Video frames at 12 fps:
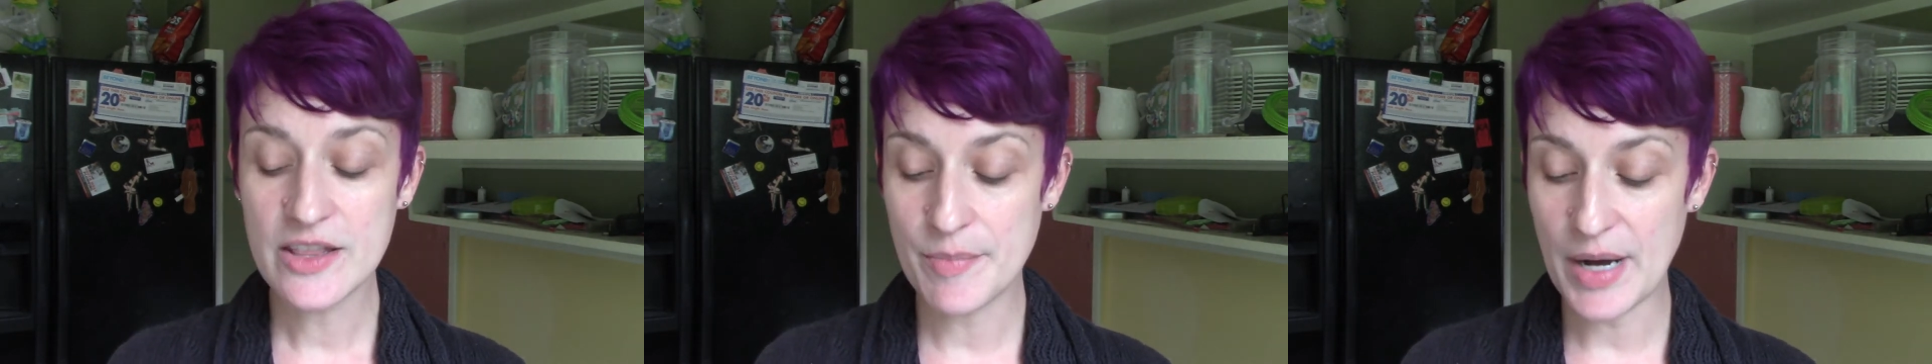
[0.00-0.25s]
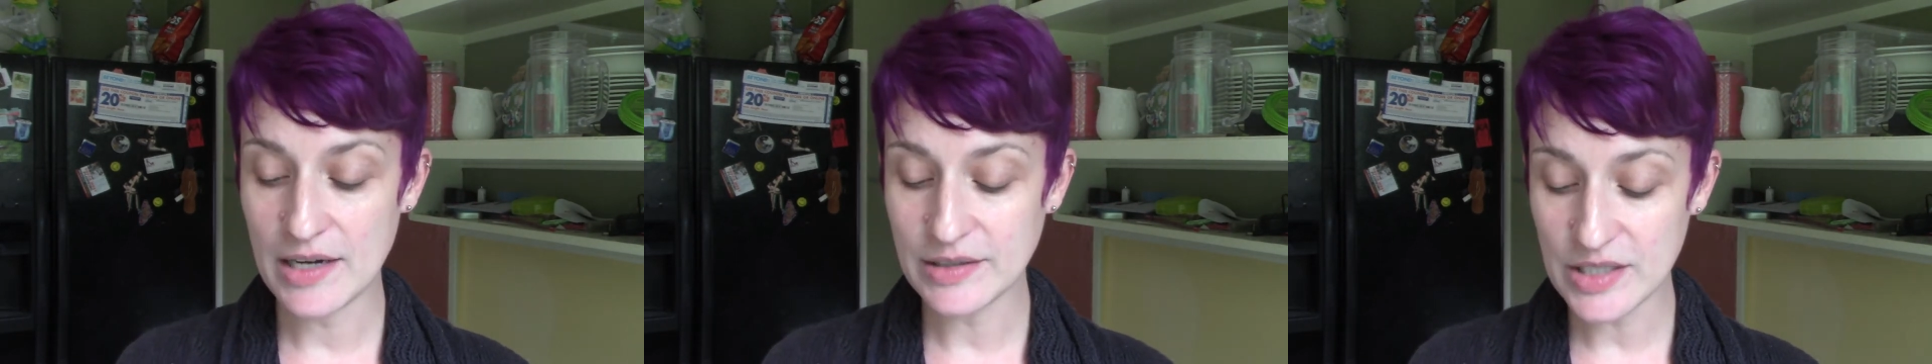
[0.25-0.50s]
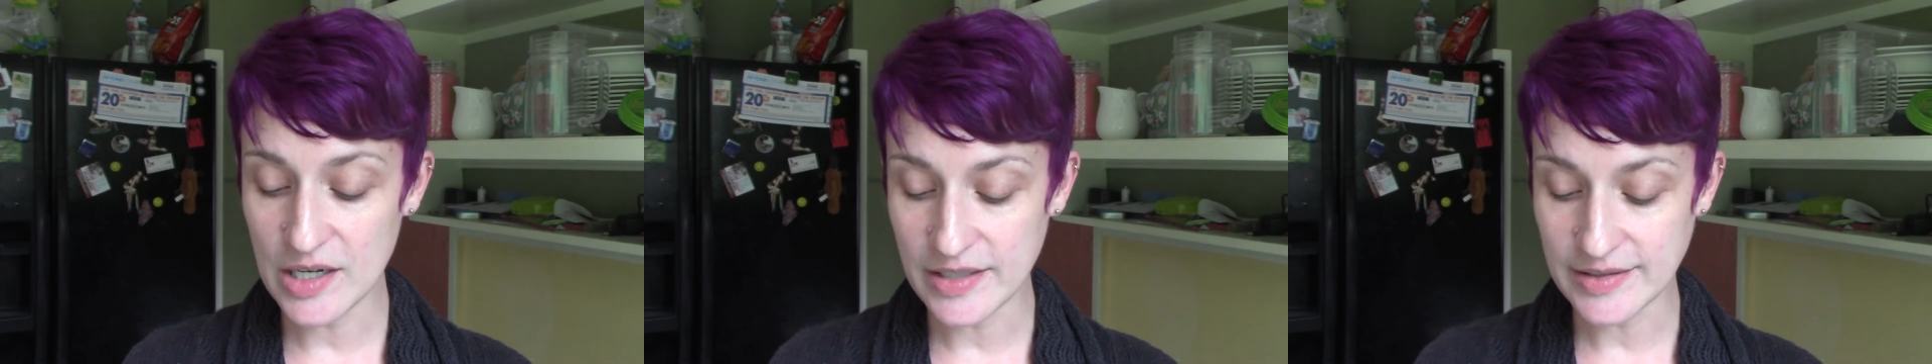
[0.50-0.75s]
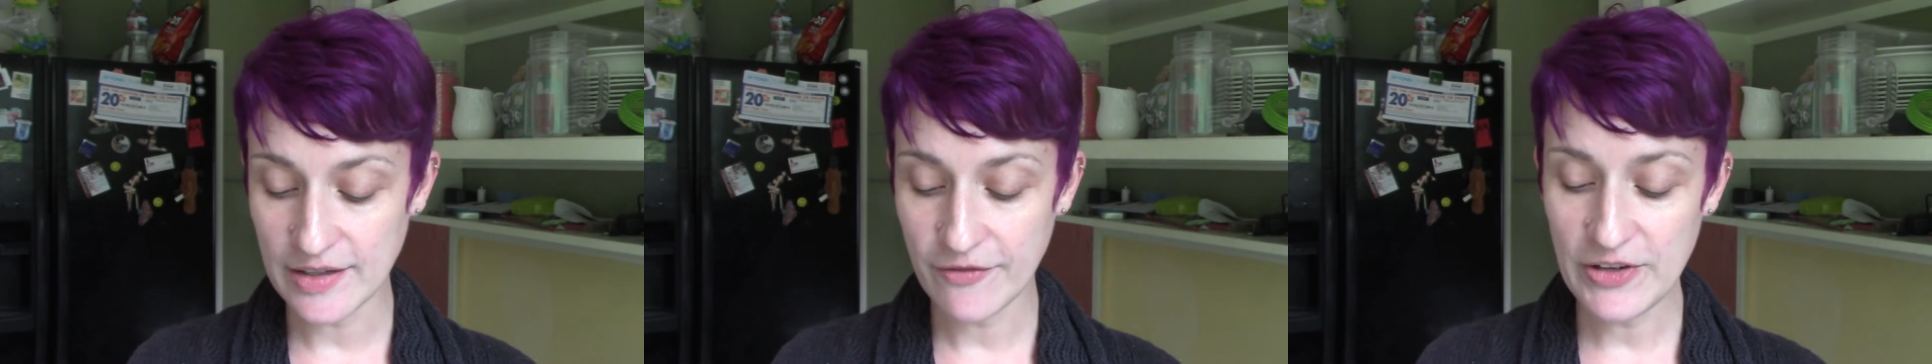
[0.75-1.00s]
The box
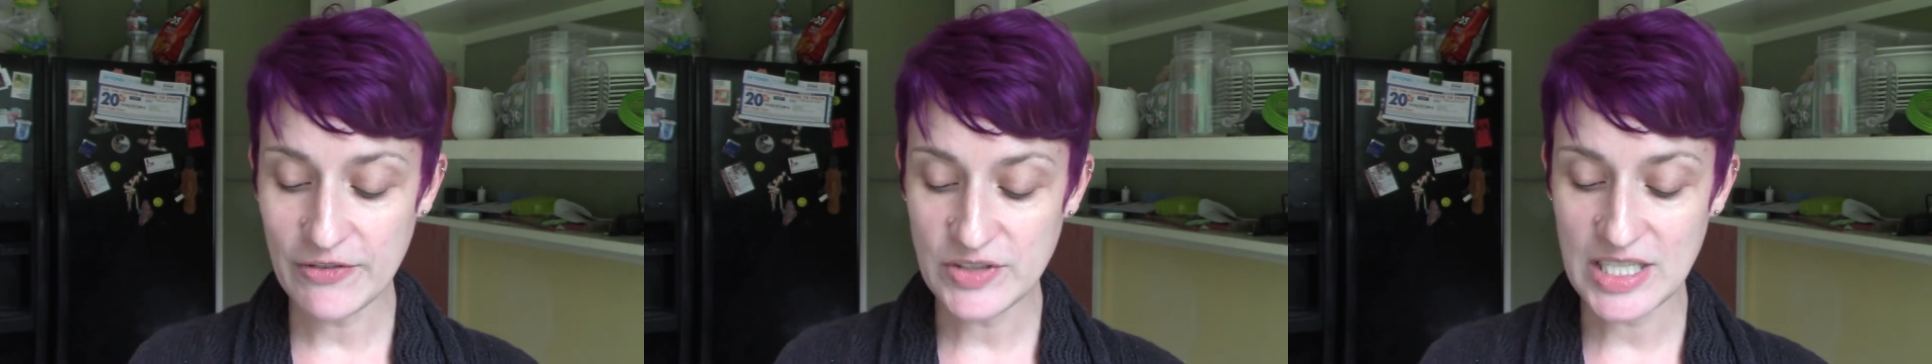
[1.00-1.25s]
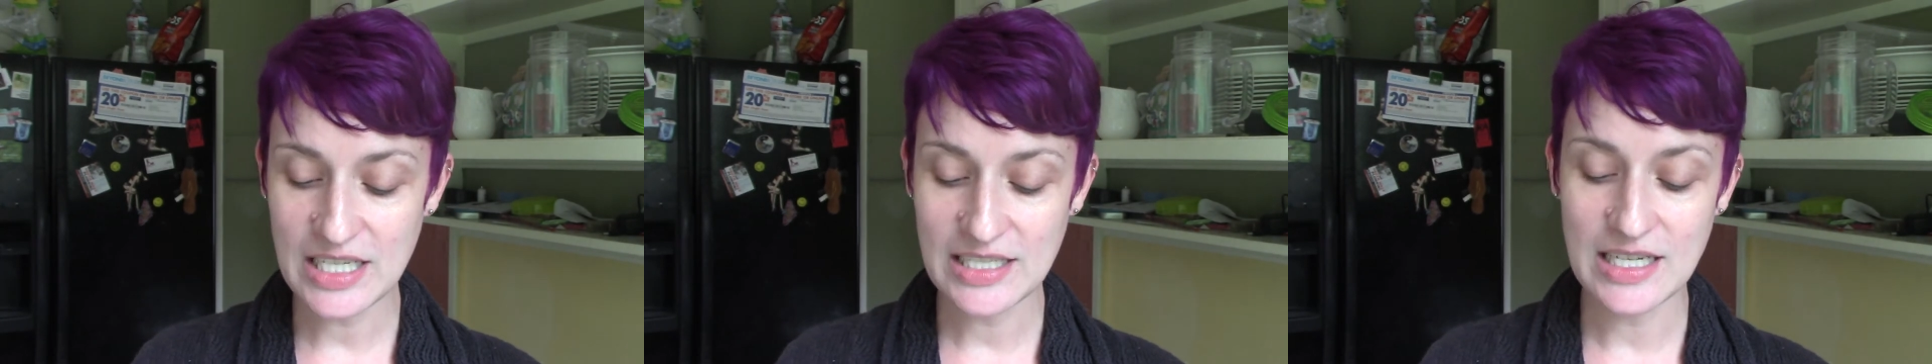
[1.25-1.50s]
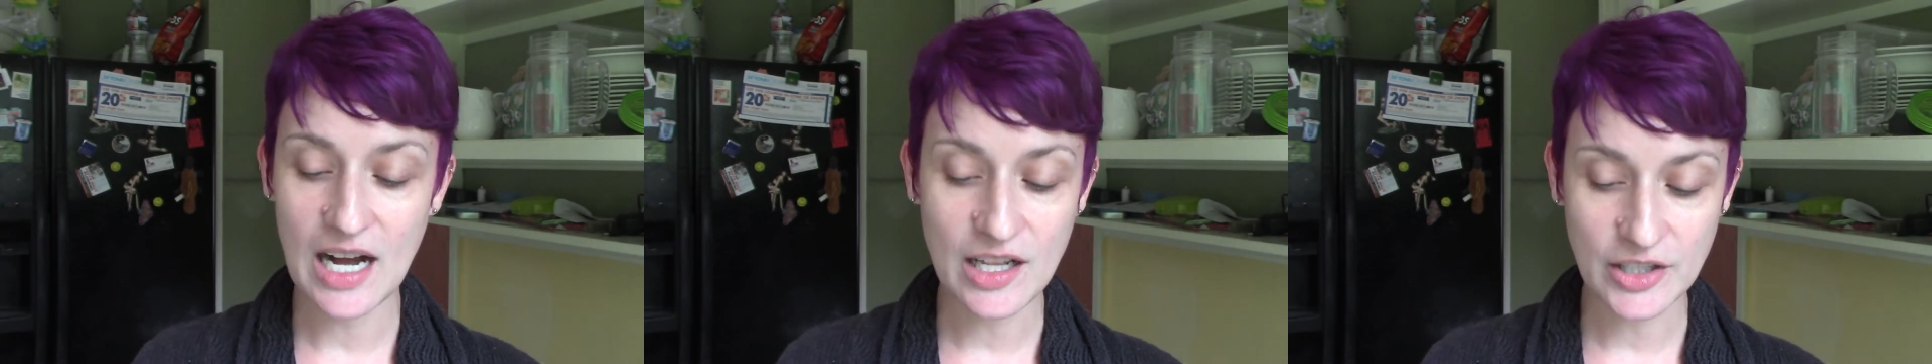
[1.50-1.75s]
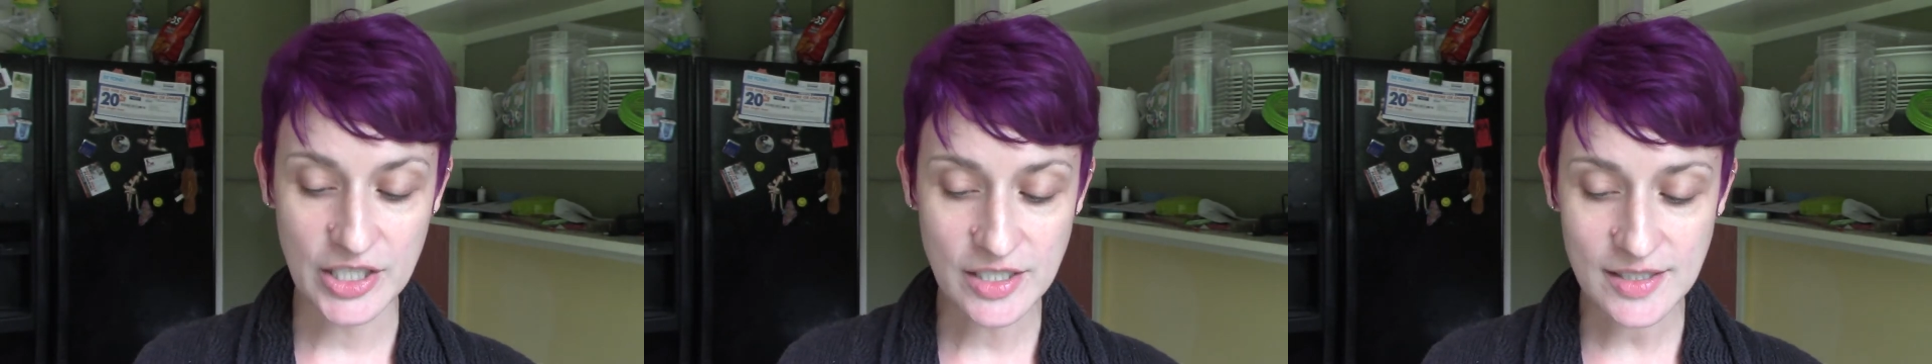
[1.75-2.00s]
costs
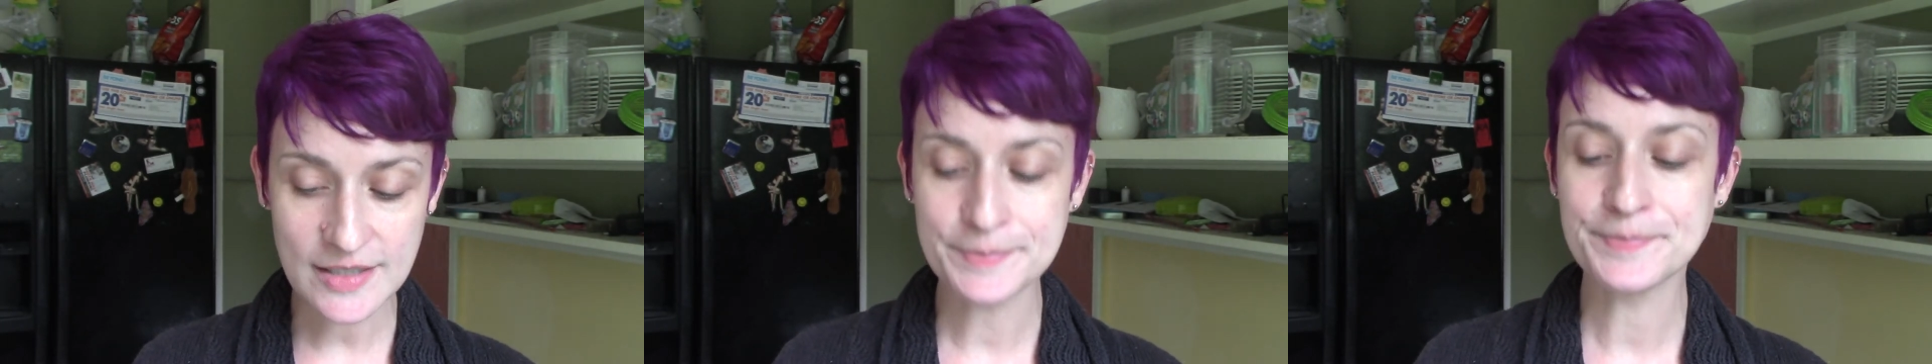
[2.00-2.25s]
$15.